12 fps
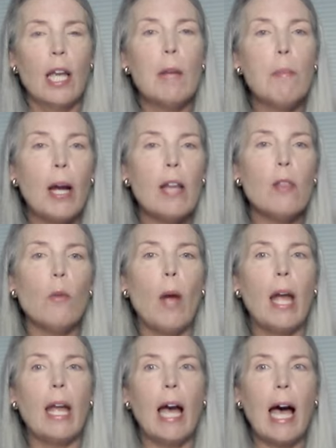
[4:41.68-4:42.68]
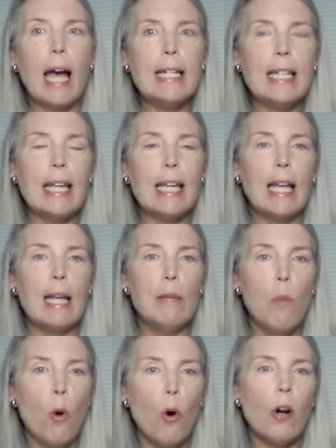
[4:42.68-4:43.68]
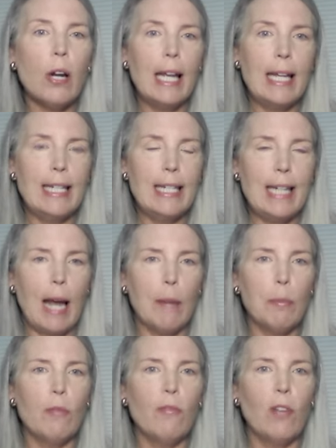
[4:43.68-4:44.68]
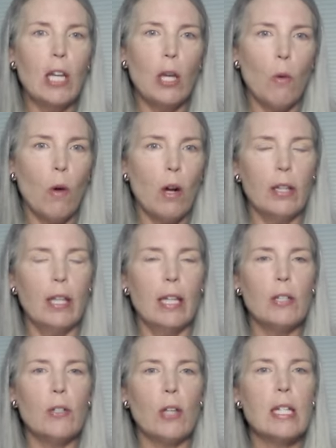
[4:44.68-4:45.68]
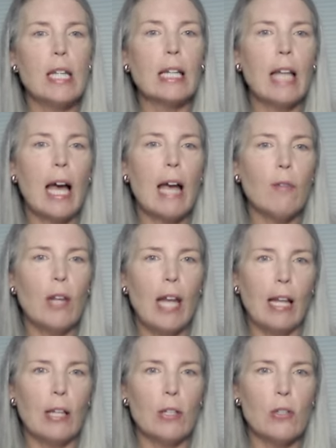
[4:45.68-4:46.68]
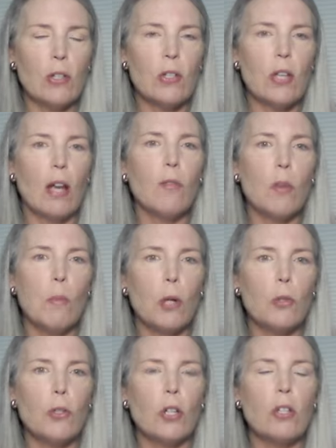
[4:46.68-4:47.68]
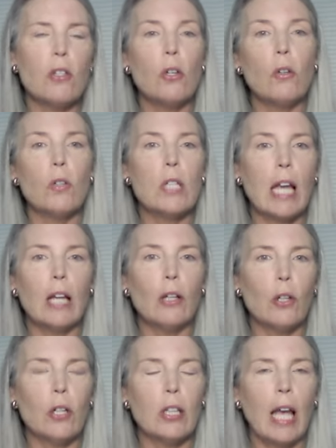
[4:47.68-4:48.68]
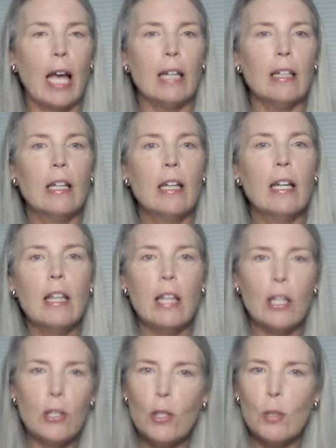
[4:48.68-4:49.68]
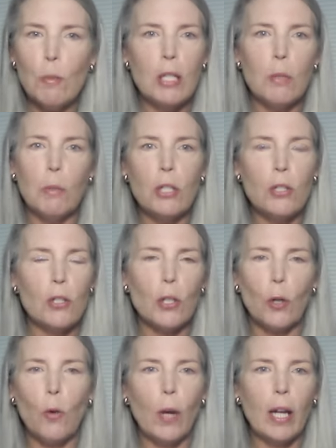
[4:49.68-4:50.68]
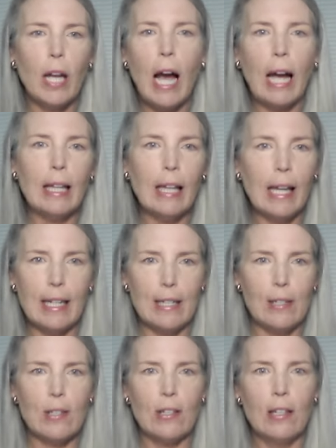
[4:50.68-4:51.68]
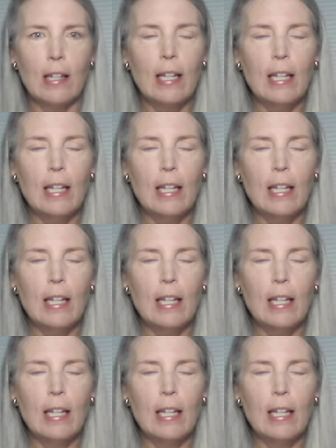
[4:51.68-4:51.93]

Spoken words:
And by the way, I did a more in-depth video on this. I did a live analysis of the motion, so you can take a look at that. This is meant to be just a quick highlights